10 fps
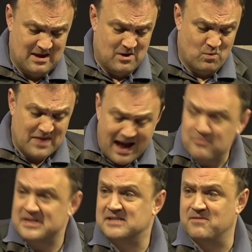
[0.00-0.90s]
Without
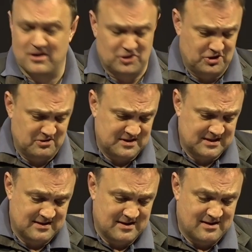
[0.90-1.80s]
these
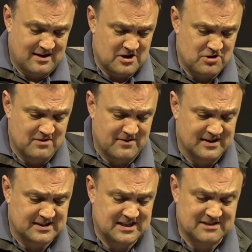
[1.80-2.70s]
virtues, our
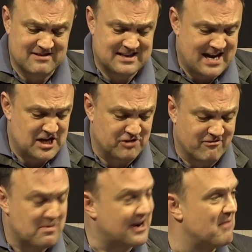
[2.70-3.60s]
universities are in danger
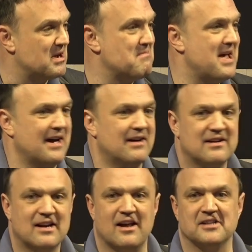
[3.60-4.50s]
of becoming mere
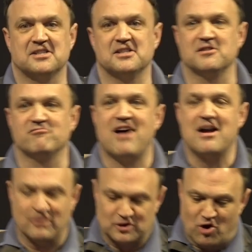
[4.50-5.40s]
clusters of
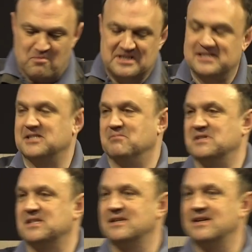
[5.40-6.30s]
rival
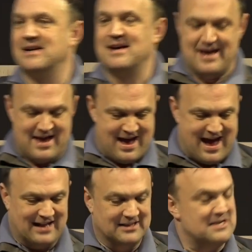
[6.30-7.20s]
dogmatisms,
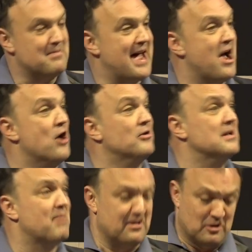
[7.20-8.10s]
held in bay only
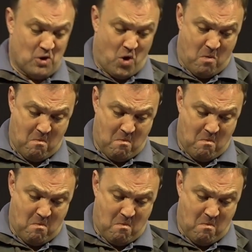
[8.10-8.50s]
by the law.